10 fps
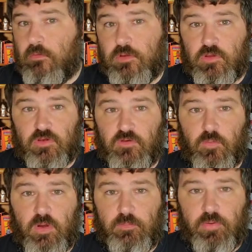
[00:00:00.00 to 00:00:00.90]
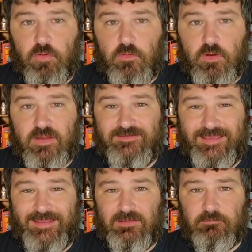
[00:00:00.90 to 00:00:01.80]
you can do one pull a
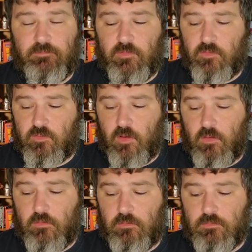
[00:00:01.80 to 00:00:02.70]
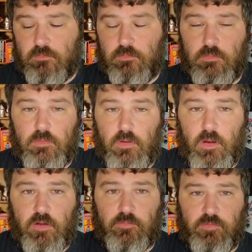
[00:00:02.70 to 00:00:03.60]
day. So
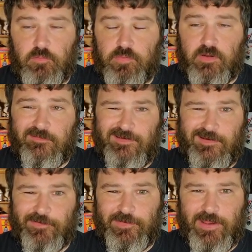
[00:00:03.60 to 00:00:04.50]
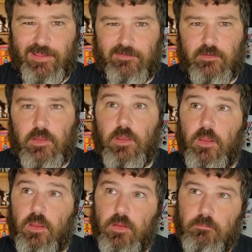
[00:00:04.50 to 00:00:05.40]
100 blueprints, 100 days.
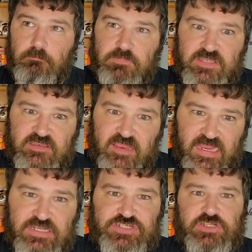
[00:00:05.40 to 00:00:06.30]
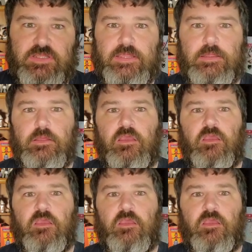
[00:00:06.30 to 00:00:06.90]
Potentially,